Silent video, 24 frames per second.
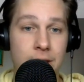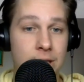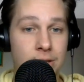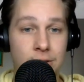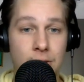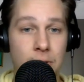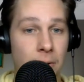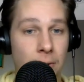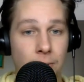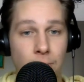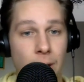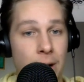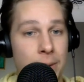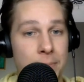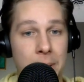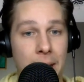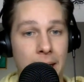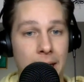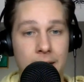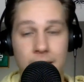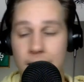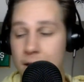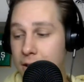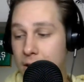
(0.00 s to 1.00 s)
he's going right
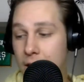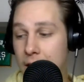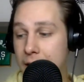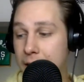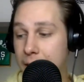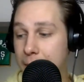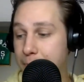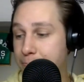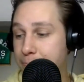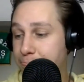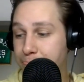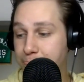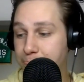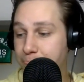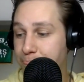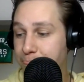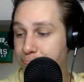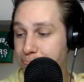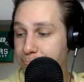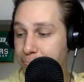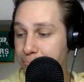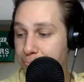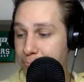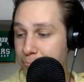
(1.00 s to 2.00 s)
back into the lineup.
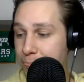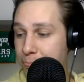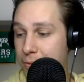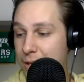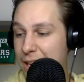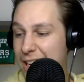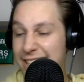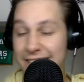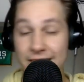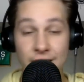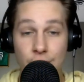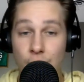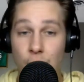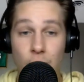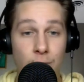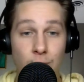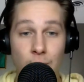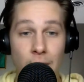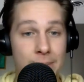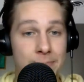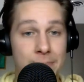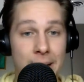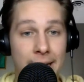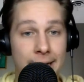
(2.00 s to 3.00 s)
I think he's going
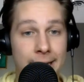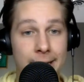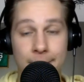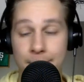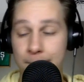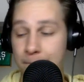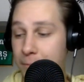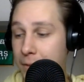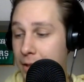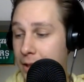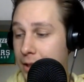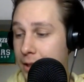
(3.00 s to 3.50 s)
right back in.